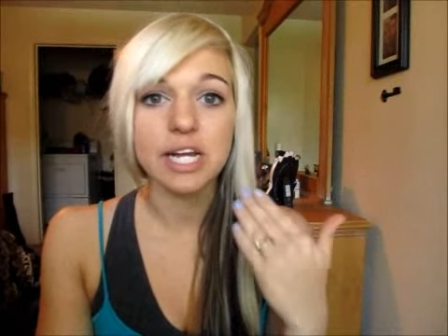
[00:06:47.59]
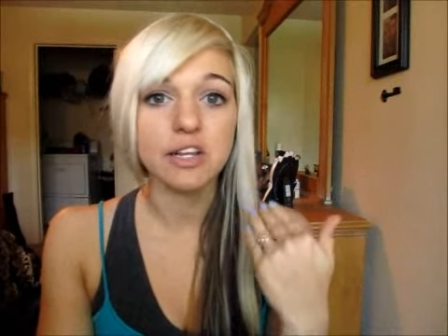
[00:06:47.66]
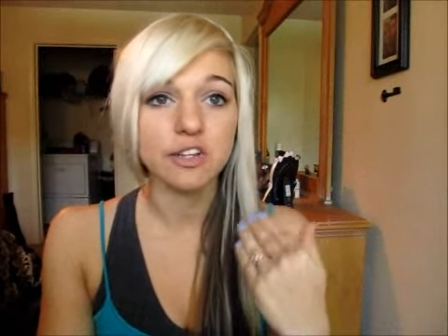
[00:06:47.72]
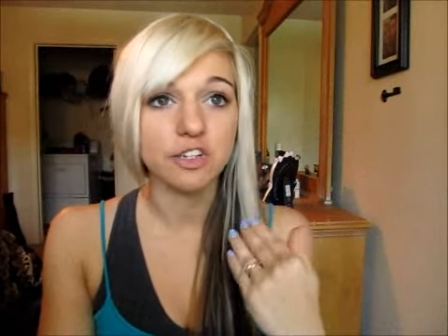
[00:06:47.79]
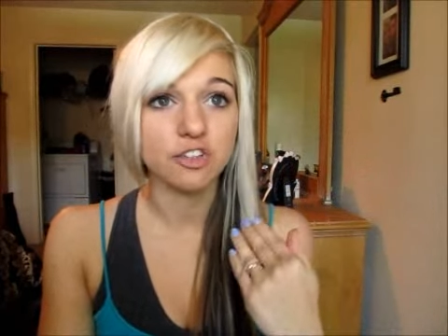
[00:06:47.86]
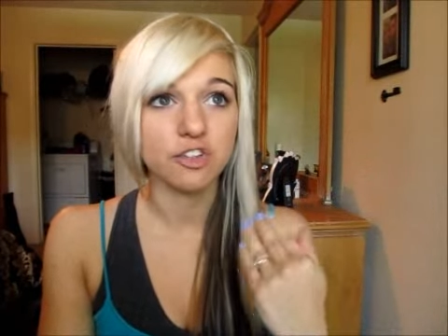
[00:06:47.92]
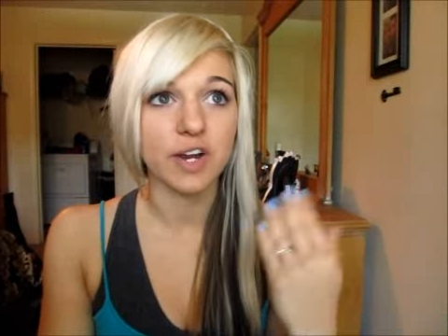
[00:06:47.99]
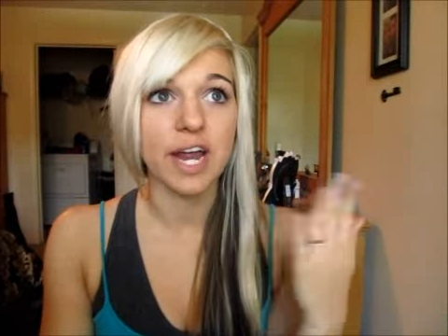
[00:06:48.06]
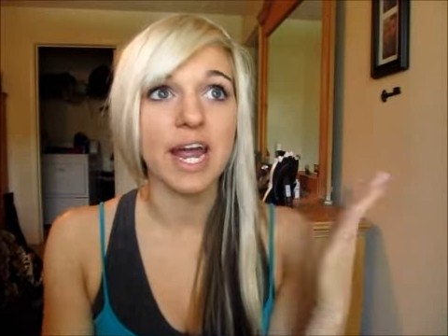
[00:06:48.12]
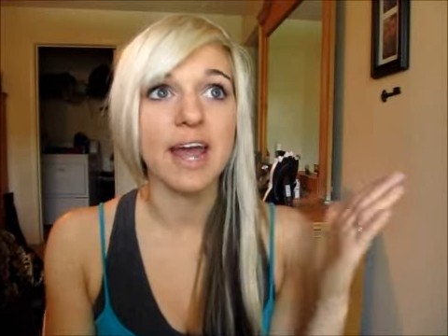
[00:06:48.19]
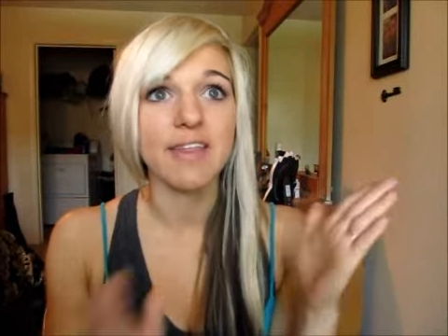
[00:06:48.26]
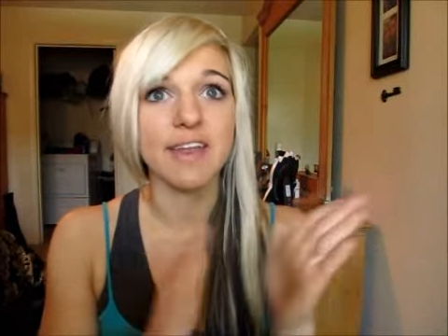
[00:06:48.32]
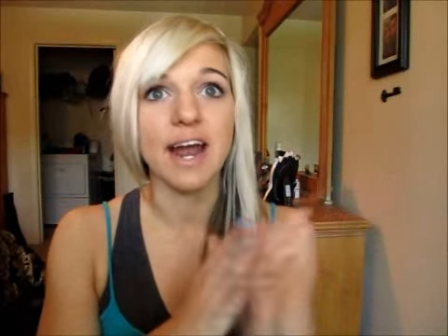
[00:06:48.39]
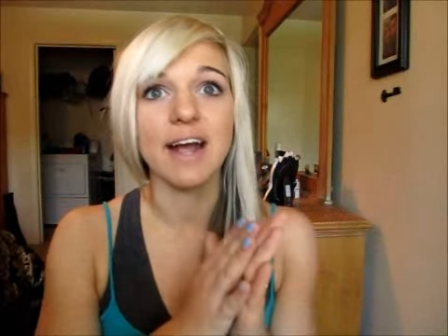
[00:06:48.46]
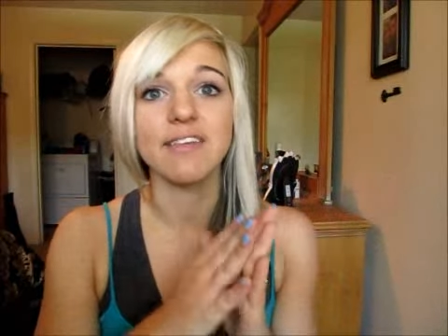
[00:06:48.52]
it looks great,
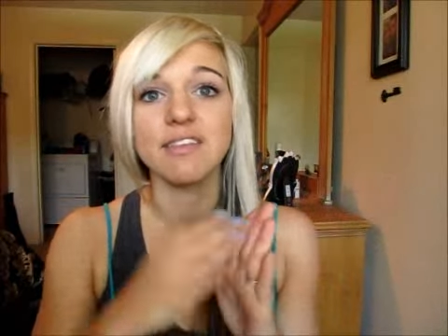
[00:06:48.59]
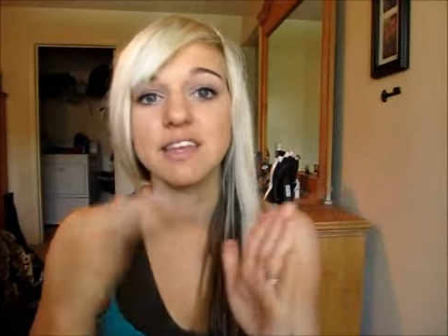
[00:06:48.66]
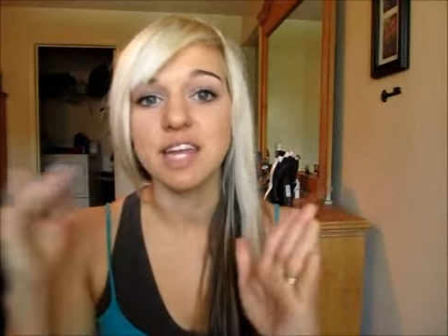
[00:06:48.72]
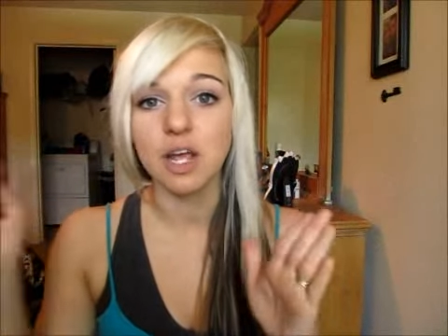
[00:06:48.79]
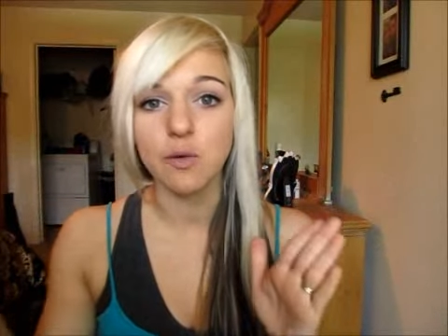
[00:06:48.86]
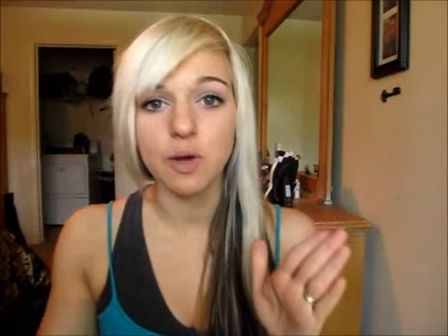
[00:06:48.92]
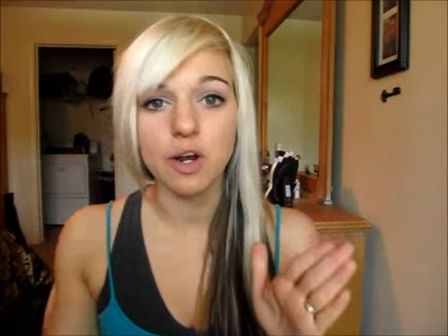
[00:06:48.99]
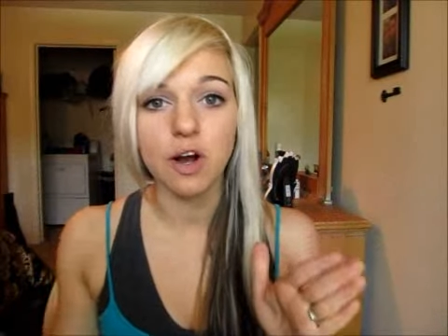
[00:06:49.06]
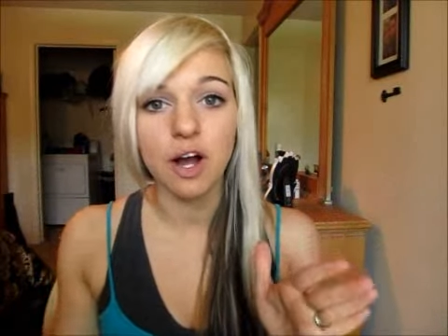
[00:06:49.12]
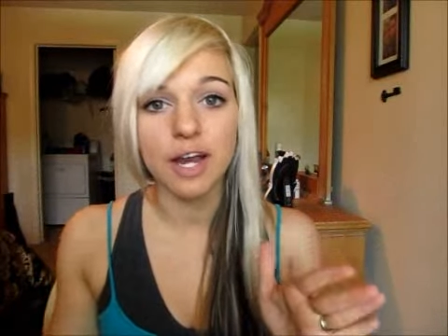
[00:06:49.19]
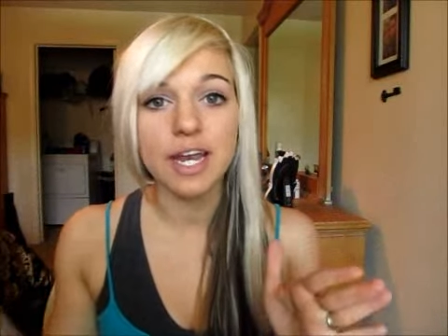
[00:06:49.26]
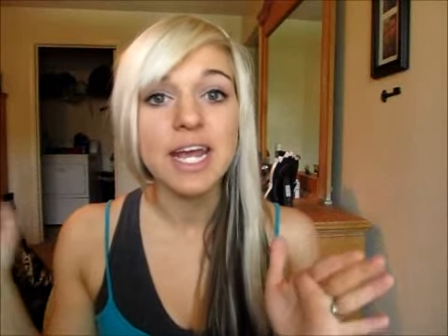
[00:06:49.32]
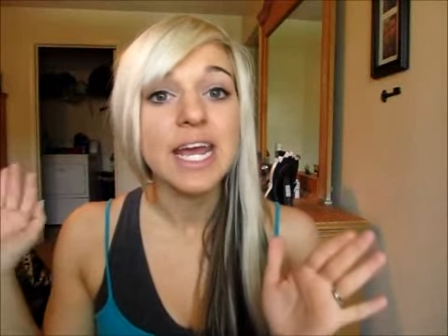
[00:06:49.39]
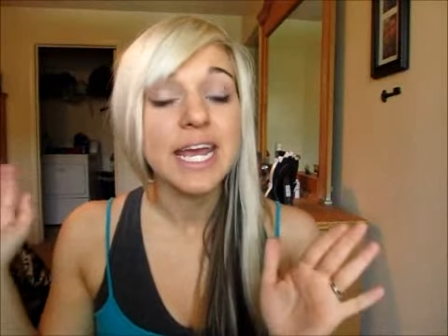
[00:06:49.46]
and then as the day went on,